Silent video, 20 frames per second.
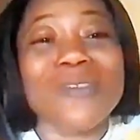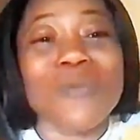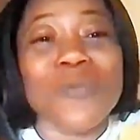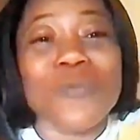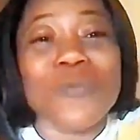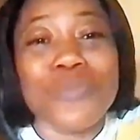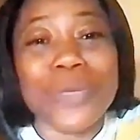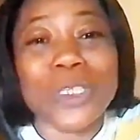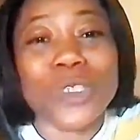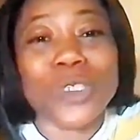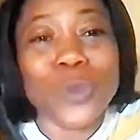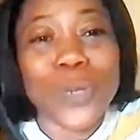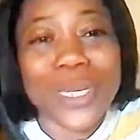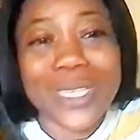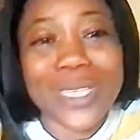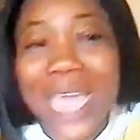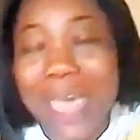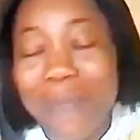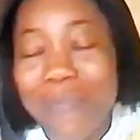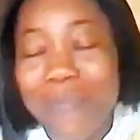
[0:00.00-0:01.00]

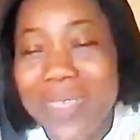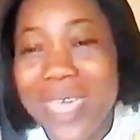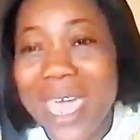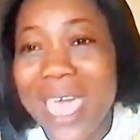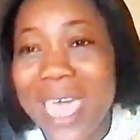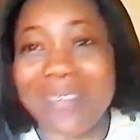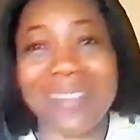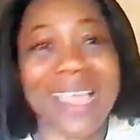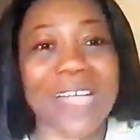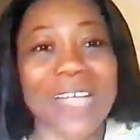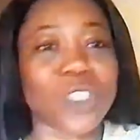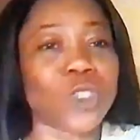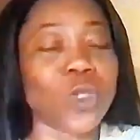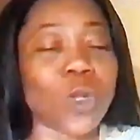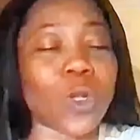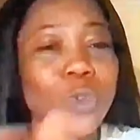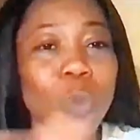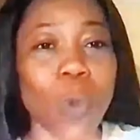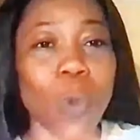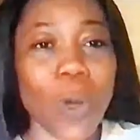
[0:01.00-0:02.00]
between them there, that's
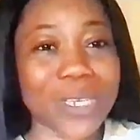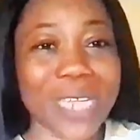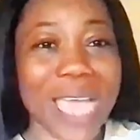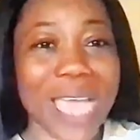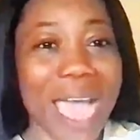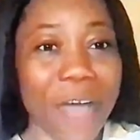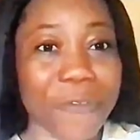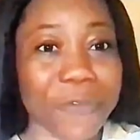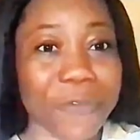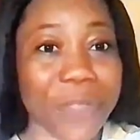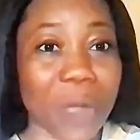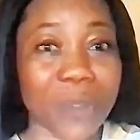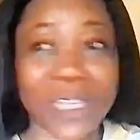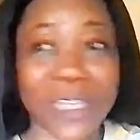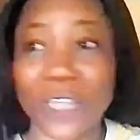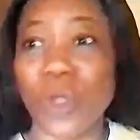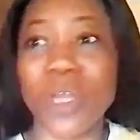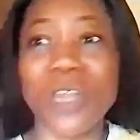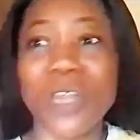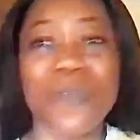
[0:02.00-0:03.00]
not what they're after.
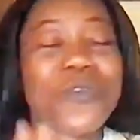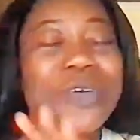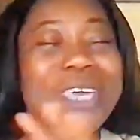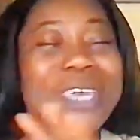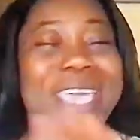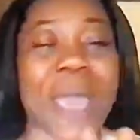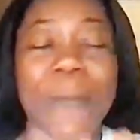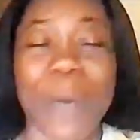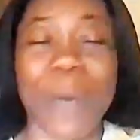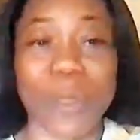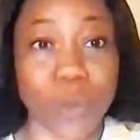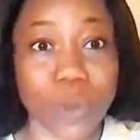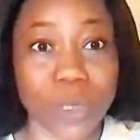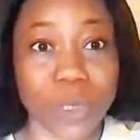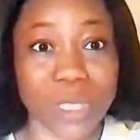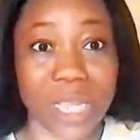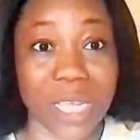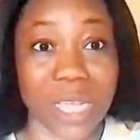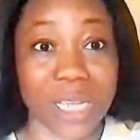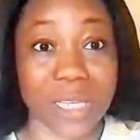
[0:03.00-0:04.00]
They don't even care about
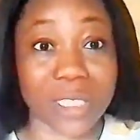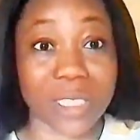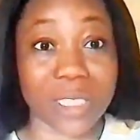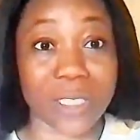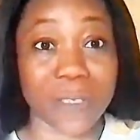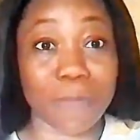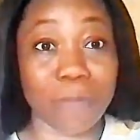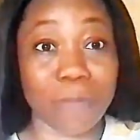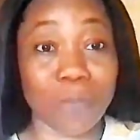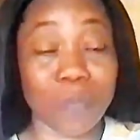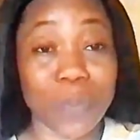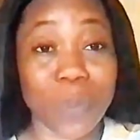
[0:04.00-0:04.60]
those things.